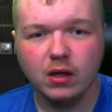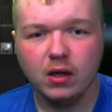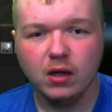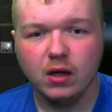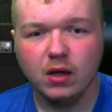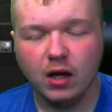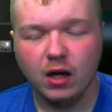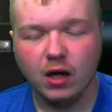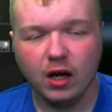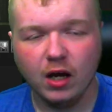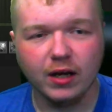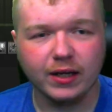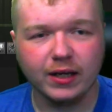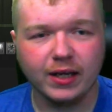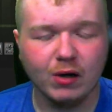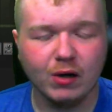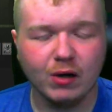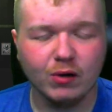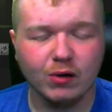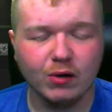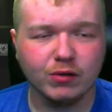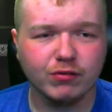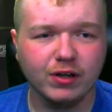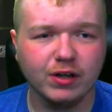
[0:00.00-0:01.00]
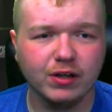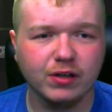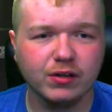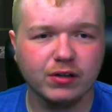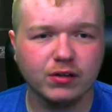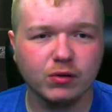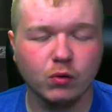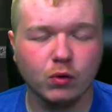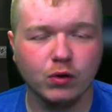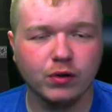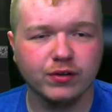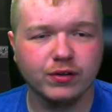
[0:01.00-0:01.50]
Uh, Counter-Strike
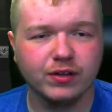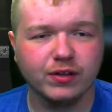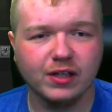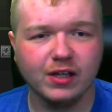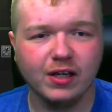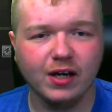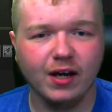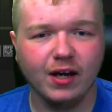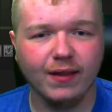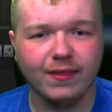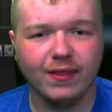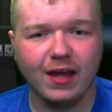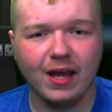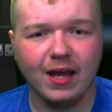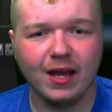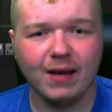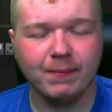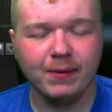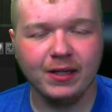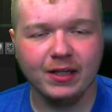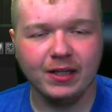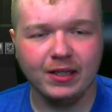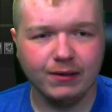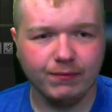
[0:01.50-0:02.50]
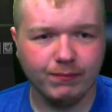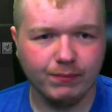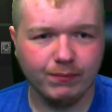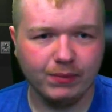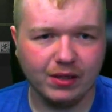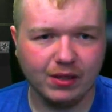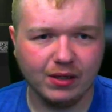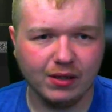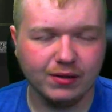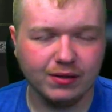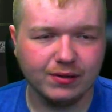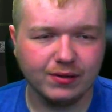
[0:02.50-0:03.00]
Source, I got that mainly
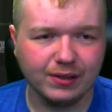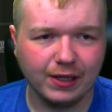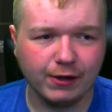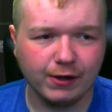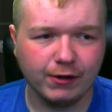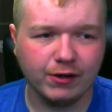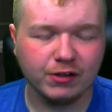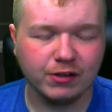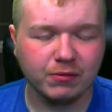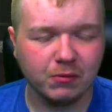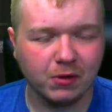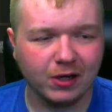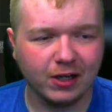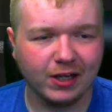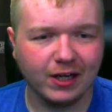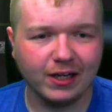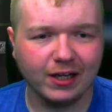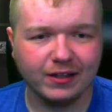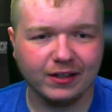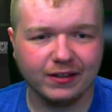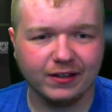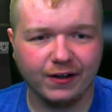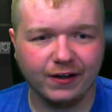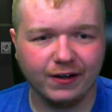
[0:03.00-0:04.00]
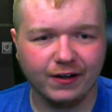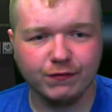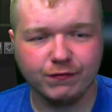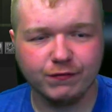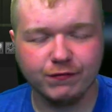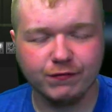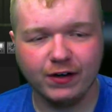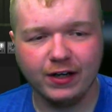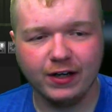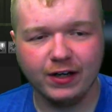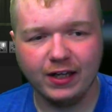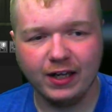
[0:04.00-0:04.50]
because of Garry's mod. I got tired of
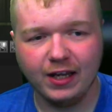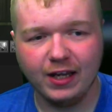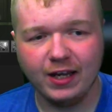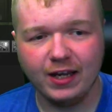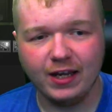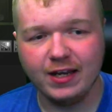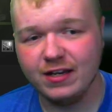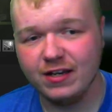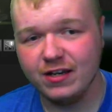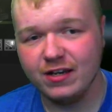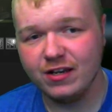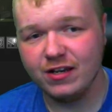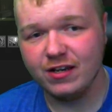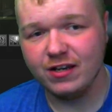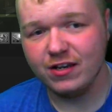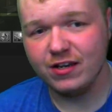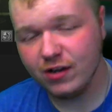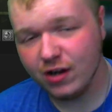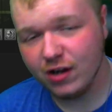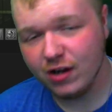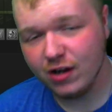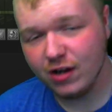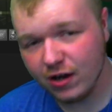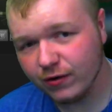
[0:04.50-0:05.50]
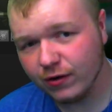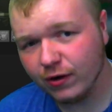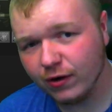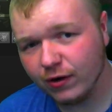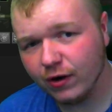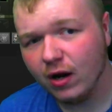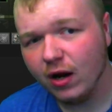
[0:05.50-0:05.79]
finding another